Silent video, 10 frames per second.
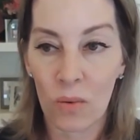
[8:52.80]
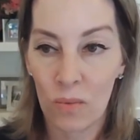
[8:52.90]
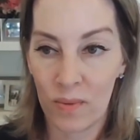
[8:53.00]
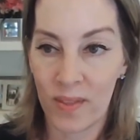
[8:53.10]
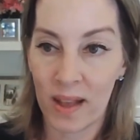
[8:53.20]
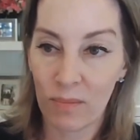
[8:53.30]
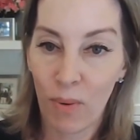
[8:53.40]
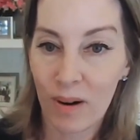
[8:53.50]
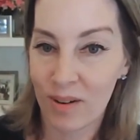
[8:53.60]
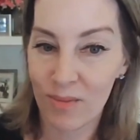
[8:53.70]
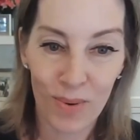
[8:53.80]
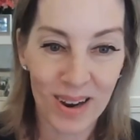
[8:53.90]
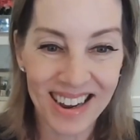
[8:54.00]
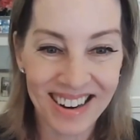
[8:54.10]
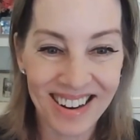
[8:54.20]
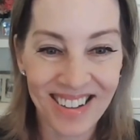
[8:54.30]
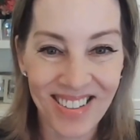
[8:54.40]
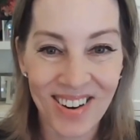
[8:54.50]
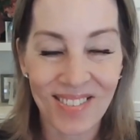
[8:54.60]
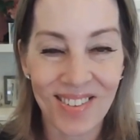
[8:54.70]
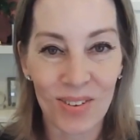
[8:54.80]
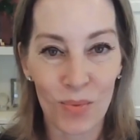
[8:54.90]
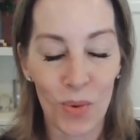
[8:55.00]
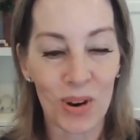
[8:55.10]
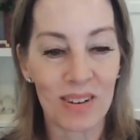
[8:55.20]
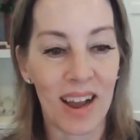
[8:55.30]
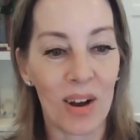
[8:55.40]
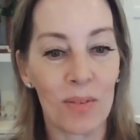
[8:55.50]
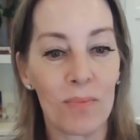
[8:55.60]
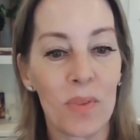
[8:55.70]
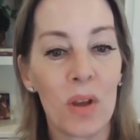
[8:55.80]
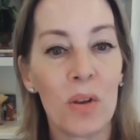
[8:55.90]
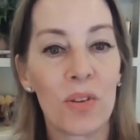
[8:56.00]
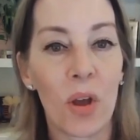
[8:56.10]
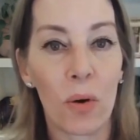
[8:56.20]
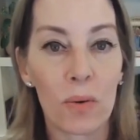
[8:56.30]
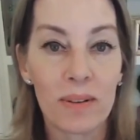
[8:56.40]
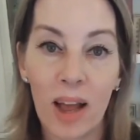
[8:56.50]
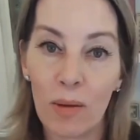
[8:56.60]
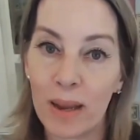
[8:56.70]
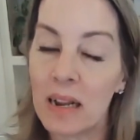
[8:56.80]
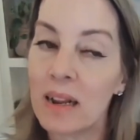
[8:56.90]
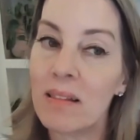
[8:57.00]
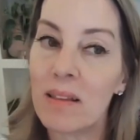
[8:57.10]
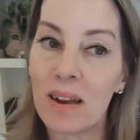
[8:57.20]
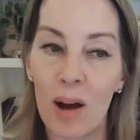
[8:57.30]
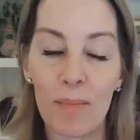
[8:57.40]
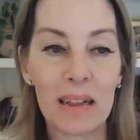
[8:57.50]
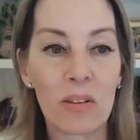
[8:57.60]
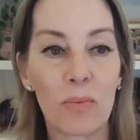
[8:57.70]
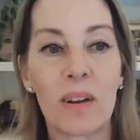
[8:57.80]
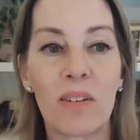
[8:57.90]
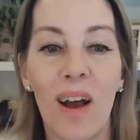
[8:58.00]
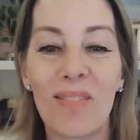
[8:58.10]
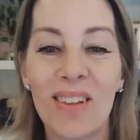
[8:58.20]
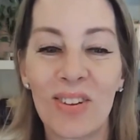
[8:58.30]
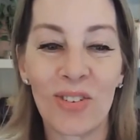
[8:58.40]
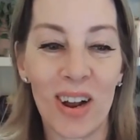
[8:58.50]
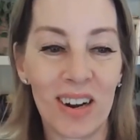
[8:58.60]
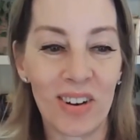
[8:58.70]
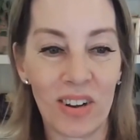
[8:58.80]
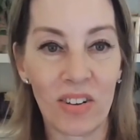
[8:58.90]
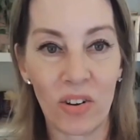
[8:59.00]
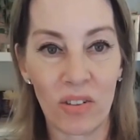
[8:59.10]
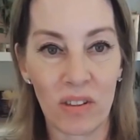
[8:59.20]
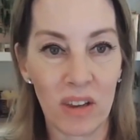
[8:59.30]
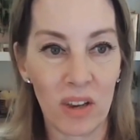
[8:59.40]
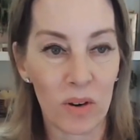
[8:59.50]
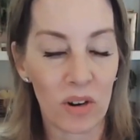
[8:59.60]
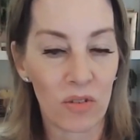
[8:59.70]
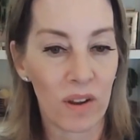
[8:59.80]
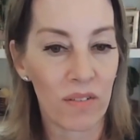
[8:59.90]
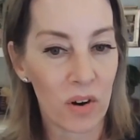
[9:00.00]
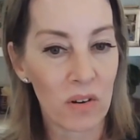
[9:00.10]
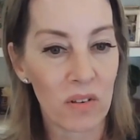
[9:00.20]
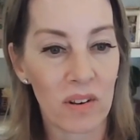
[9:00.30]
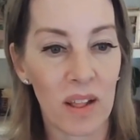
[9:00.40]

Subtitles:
And that's part of breaking a lot of this work down. So tell me in the comments, which of these strategies do you think you want to try first?